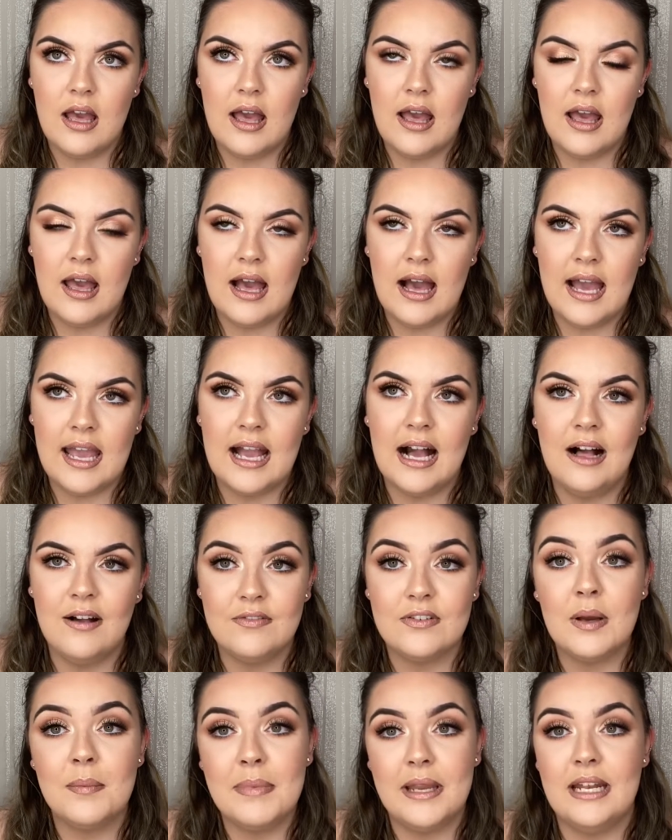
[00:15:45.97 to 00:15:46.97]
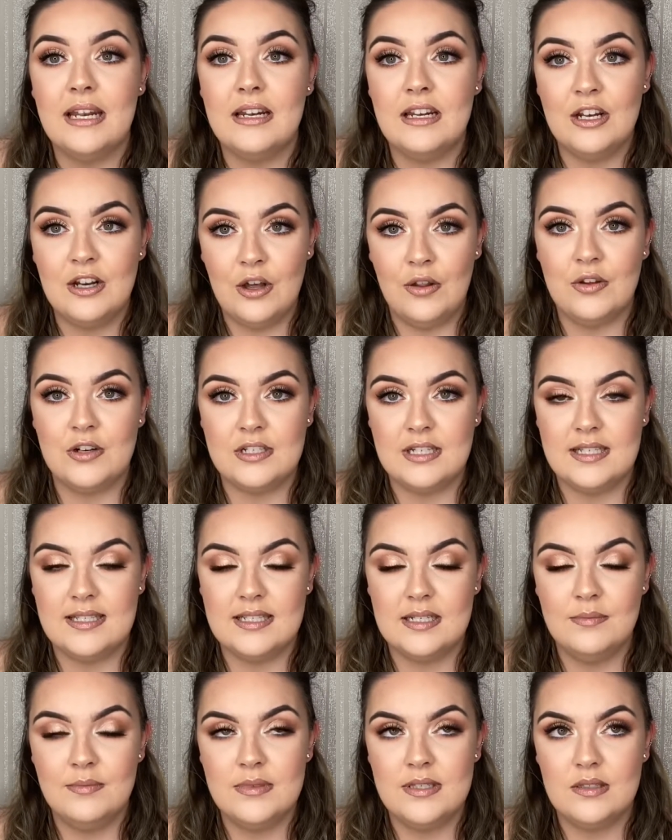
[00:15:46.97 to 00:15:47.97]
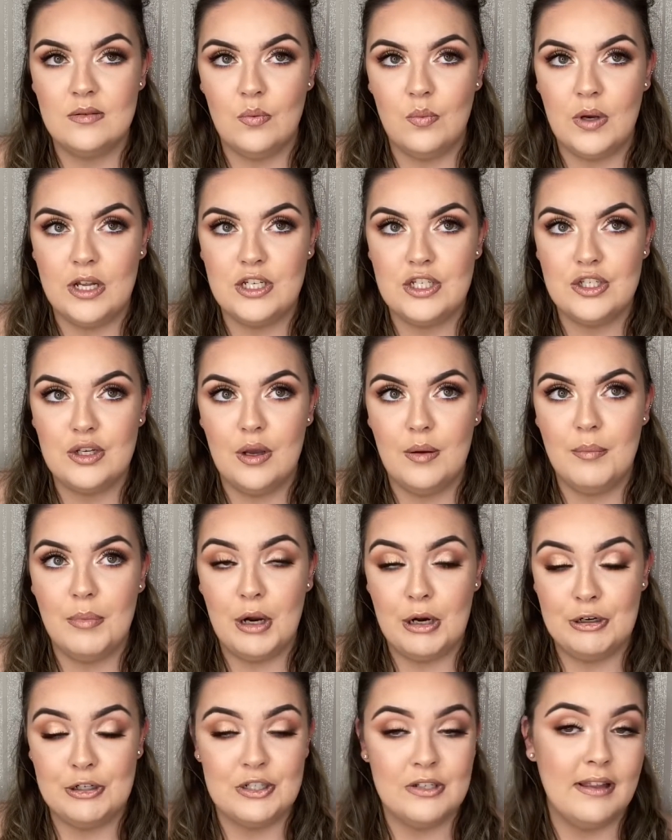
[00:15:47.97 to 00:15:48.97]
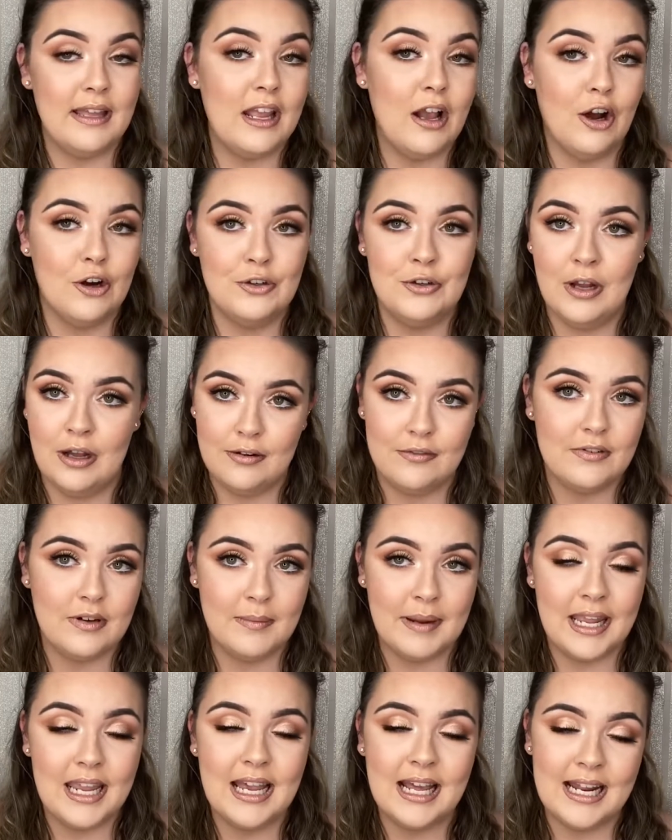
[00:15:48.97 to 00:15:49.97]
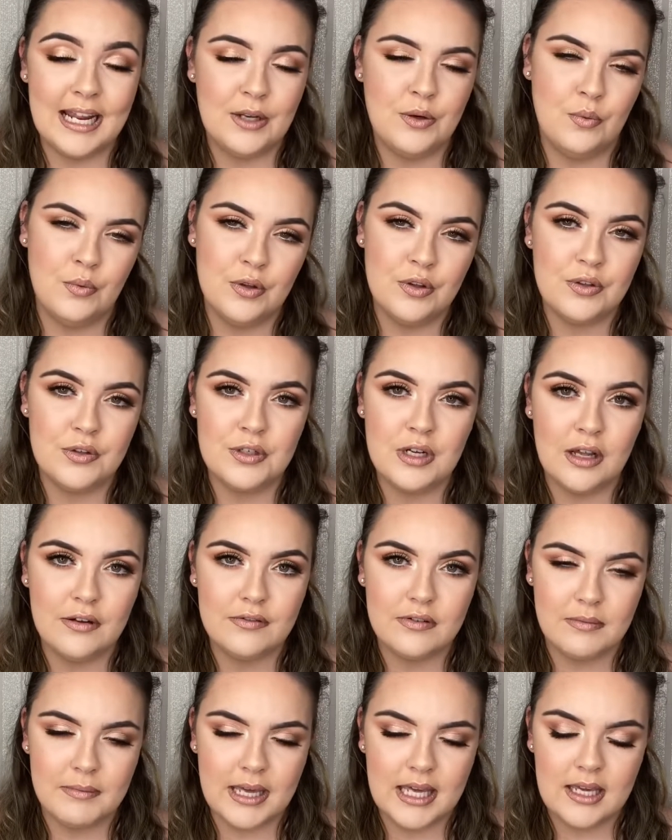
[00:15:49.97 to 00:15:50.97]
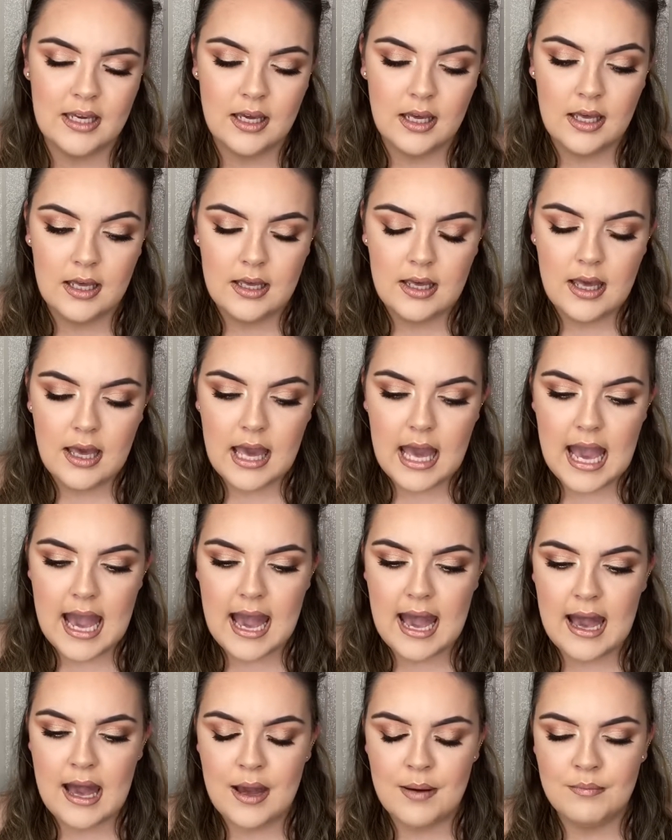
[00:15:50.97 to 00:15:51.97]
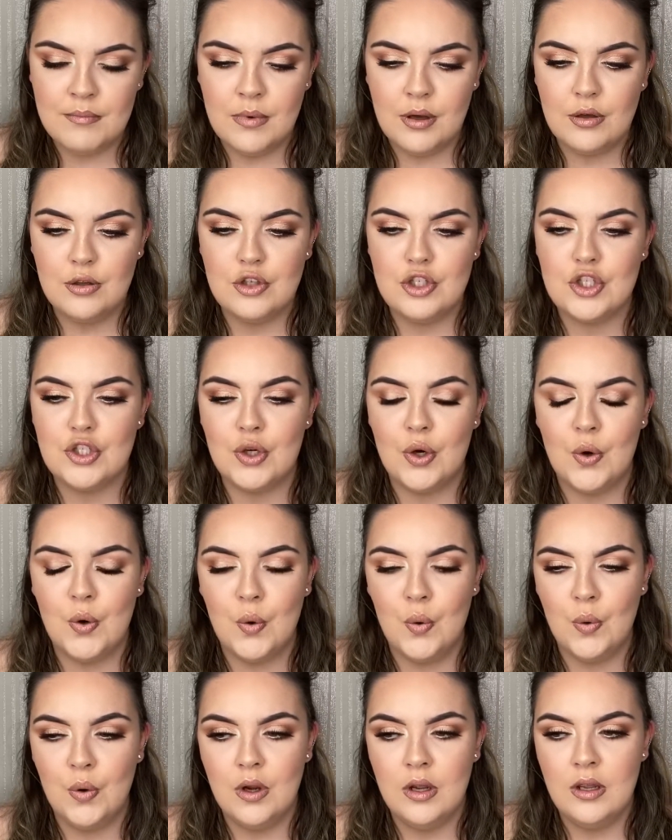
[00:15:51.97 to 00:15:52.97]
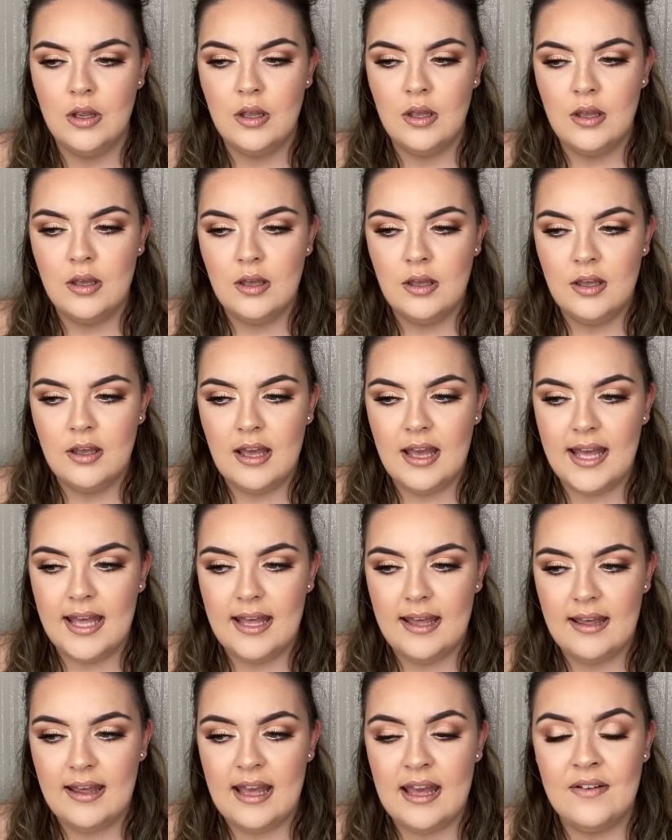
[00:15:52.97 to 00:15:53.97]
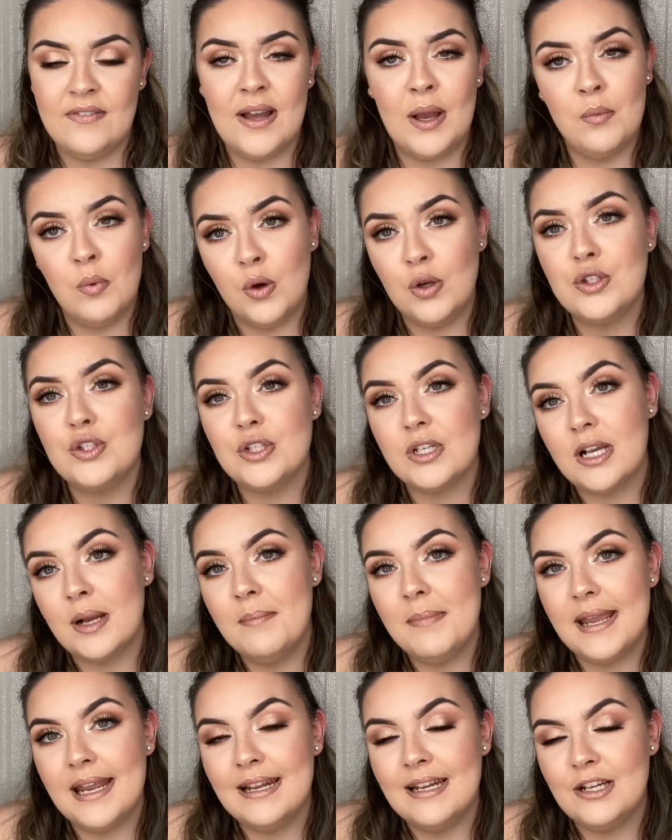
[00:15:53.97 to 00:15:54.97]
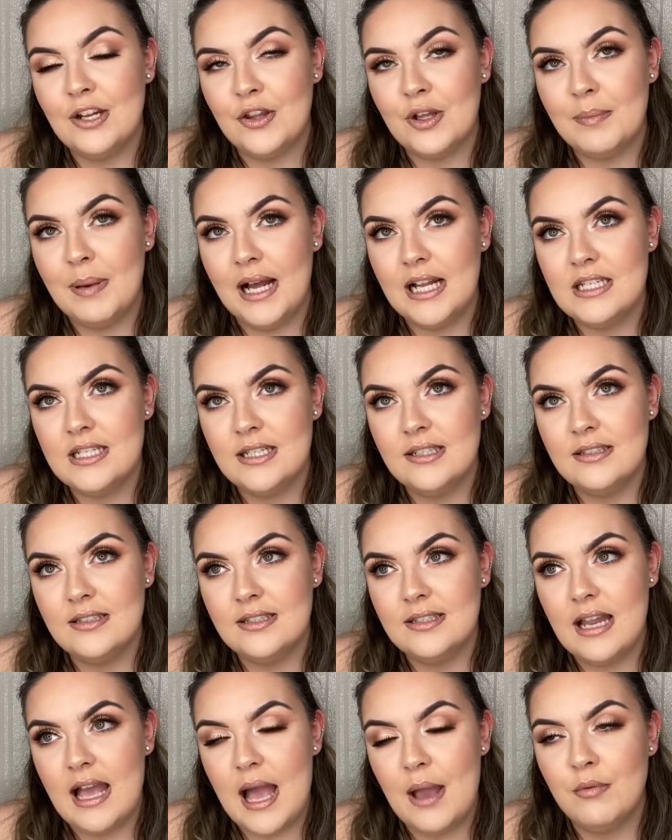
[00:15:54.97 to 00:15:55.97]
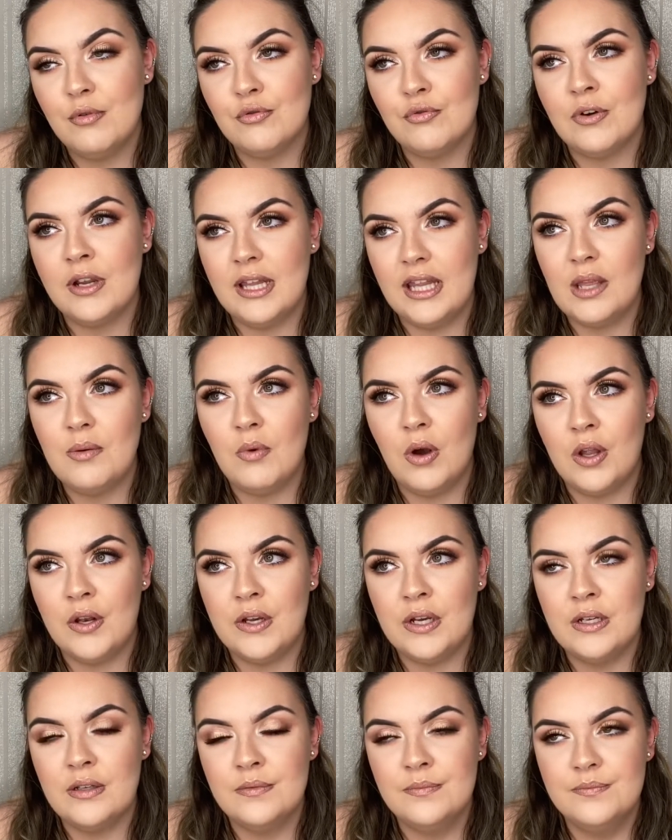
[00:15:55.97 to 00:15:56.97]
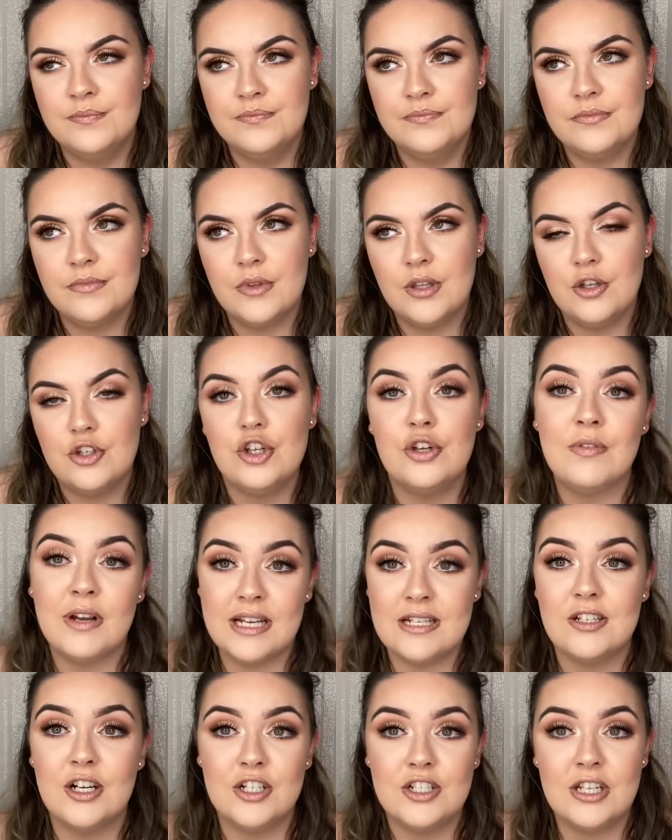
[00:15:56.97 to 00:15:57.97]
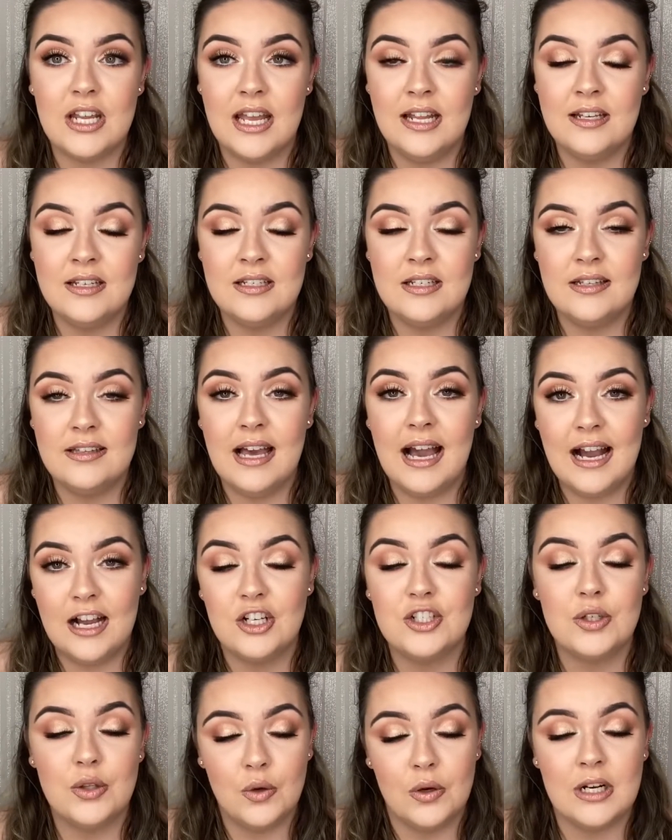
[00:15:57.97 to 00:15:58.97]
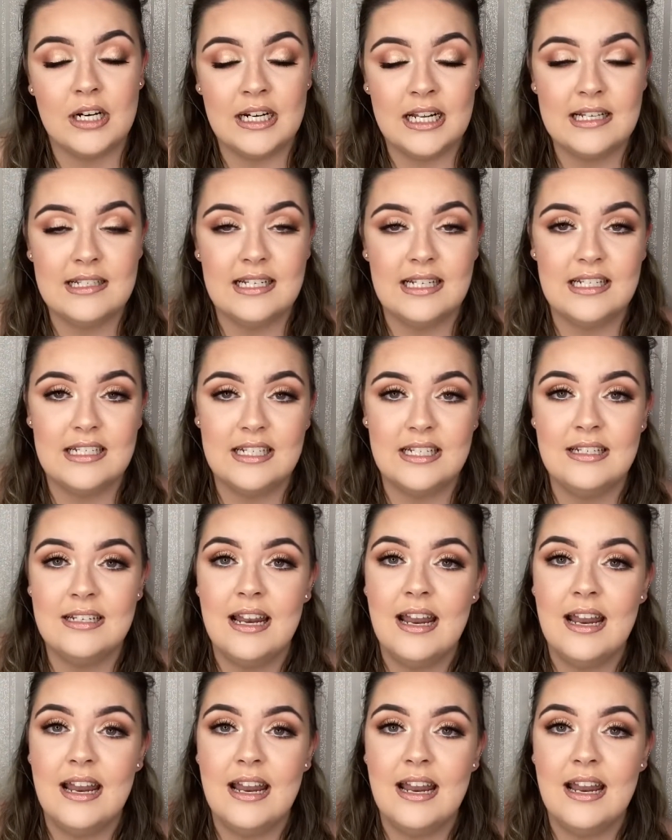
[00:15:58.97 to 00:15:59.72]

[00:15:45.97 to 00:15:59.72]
I have competed in other systems which personally are not for me, and I know that they're not for me. So if I was to compete in another pageant, I would really want to do research into the actual organisation